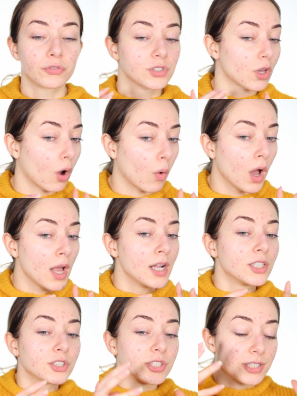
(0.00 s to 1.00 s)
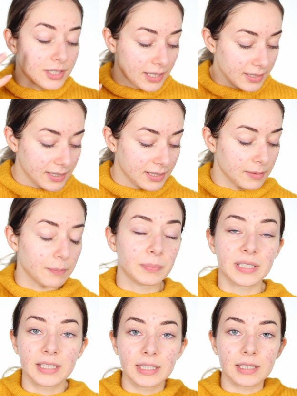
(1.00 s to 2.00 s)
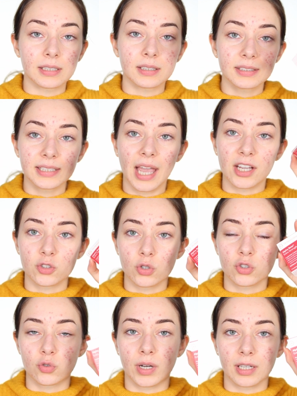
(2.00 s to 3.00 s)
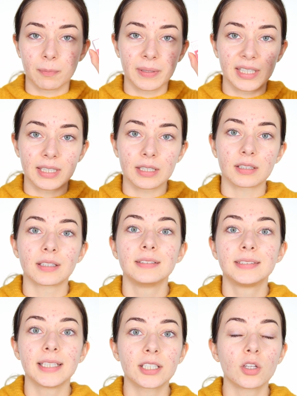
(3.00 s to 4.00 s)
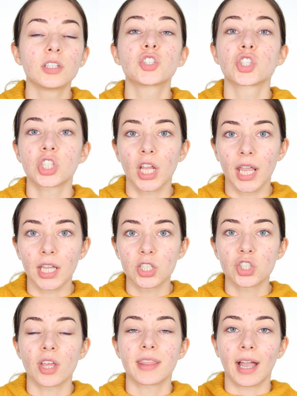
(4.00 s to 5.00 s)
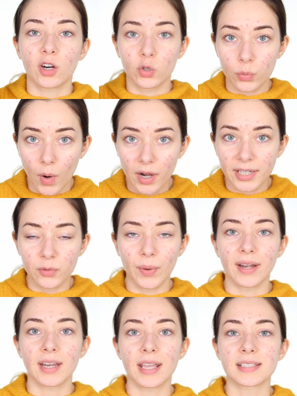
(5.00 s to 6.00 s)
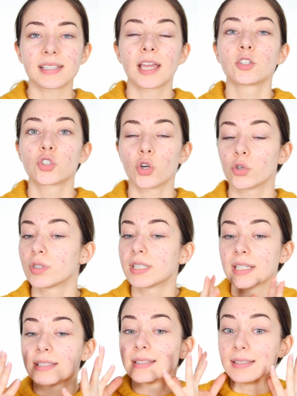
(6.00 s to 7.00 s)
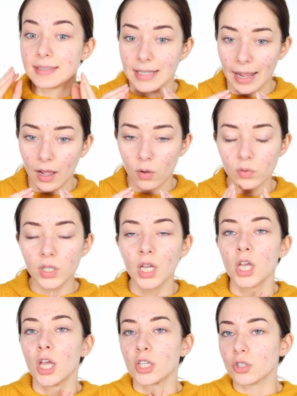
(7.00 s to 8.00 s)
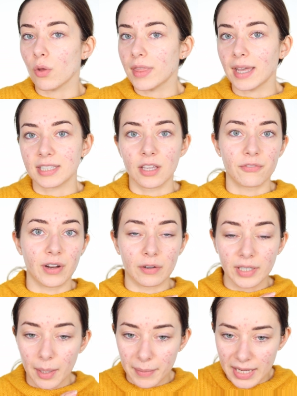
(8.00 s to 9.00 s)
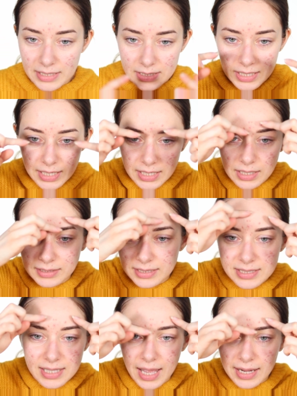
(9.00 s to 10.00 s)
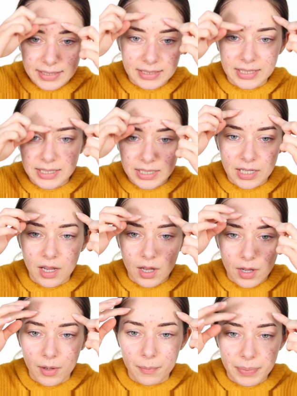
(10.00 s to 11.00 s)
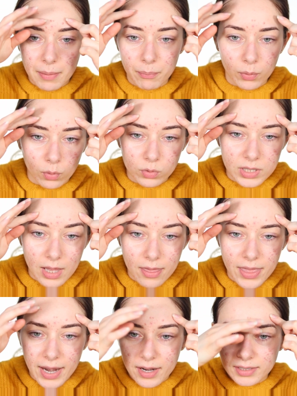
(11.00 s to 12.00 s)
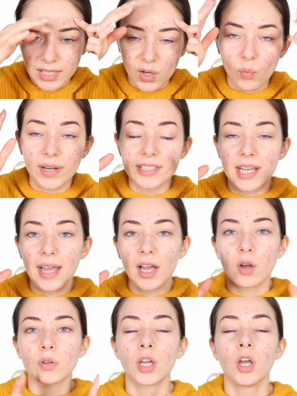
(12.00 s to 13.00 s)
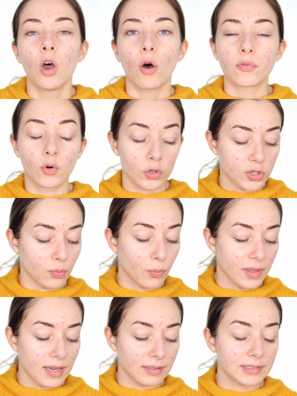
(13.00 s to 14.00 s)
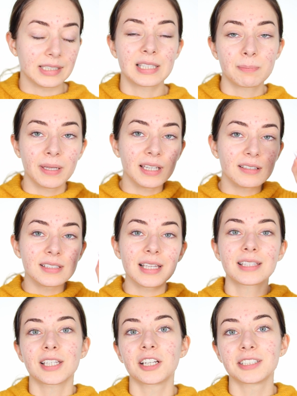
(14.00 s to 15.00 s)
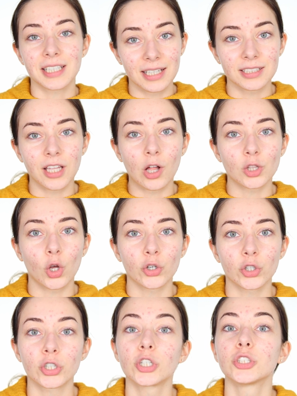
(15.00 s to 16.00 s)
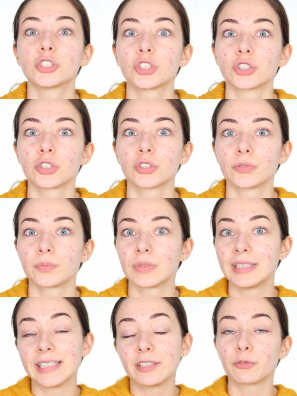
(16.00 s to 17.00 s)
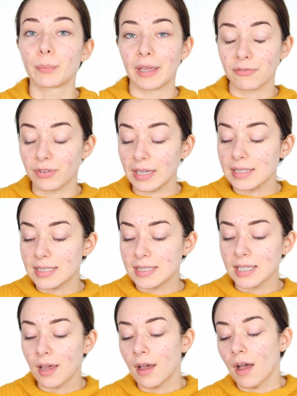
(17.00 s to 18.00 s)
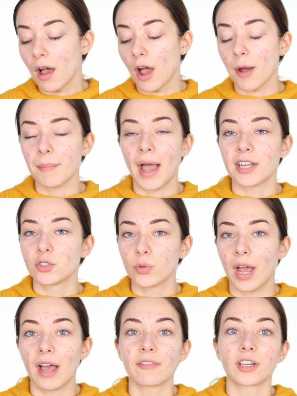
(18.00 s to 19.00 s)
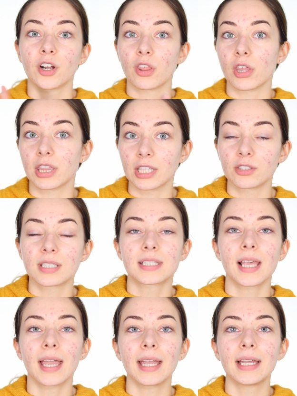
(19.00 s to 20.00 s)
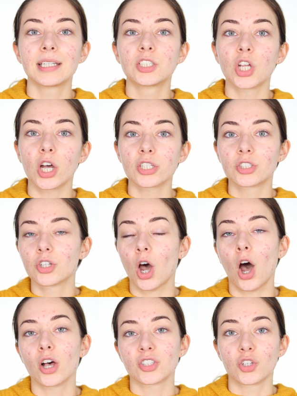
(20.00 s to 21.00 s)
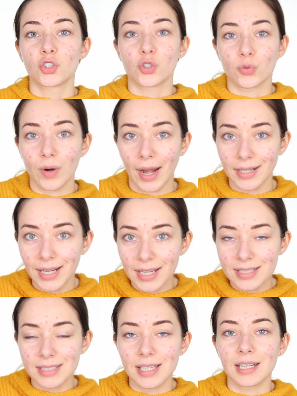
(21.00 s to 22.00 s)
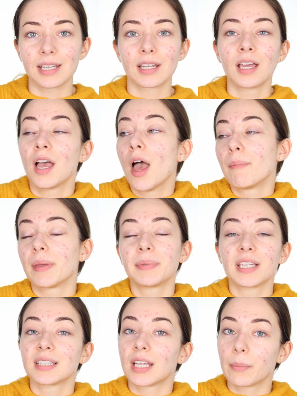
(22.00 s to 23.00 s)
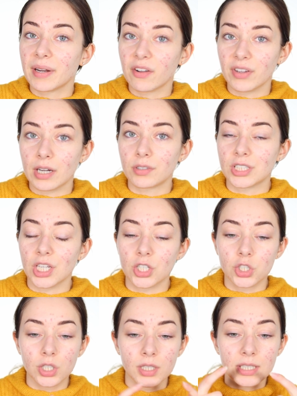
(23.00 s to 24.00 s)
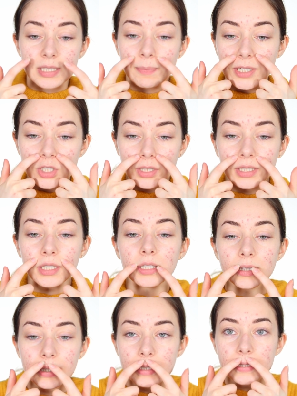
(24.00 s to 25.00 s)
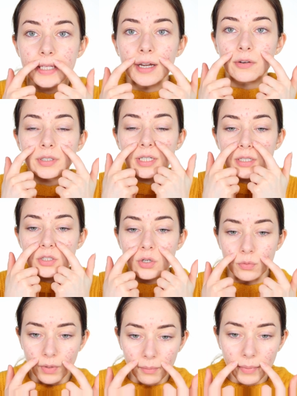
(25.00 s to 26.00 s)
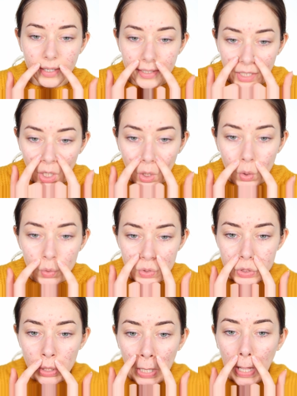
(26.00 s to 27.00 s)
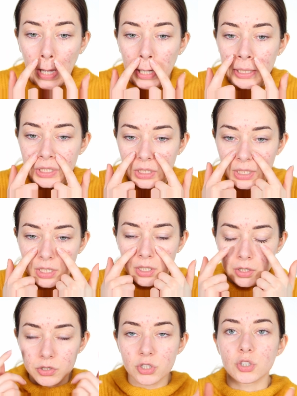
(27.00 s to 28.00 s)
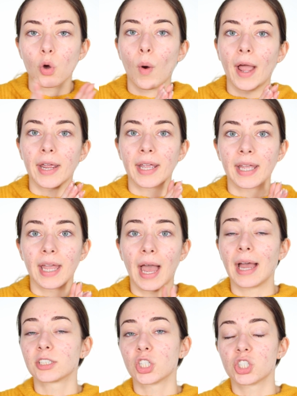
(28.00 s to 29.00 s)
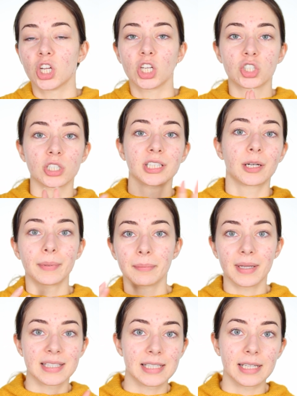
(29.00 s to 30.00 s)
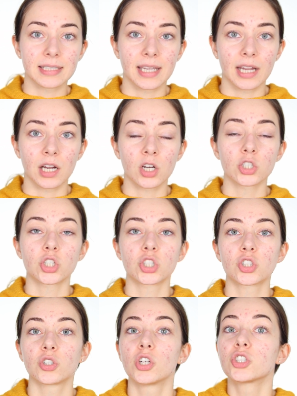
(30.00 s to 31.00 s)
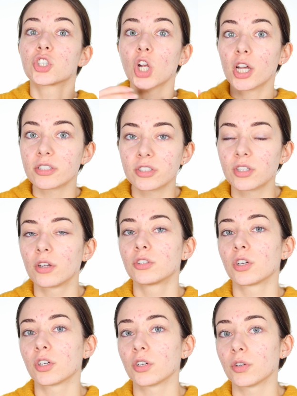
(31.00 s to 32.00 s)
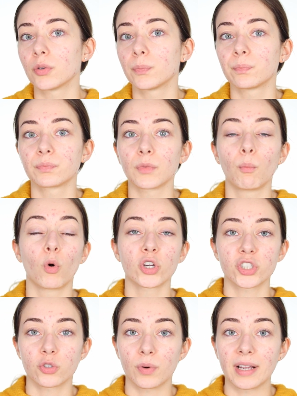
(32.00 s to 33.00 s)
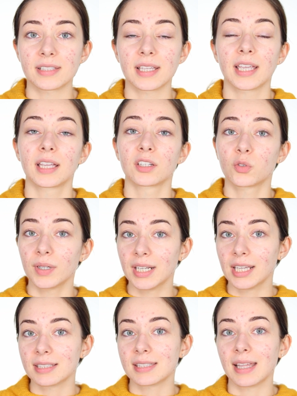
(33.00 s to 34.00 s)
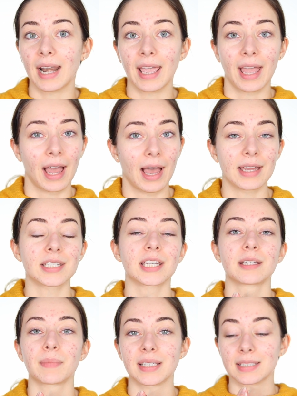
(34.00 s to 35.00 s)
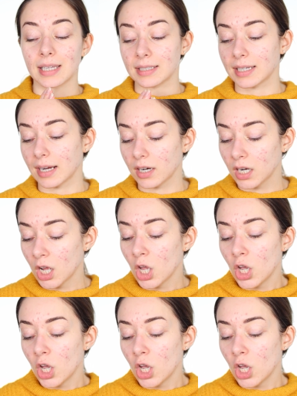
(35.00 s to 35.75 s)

So this peel, the extra strength peel, did change that chronic redness and turned it down. So that's very amazing. These acne pimples there, they went down. Of course, without these peels, it's going to take a lot longer to leave my face. I do have another thing to say. It does cause dryness and maybe a little bit of irritation, especially in these areas around my nose here. So I had to change a little bit my skincare just to adjust the moisturizing ingredients that I had in my skincare.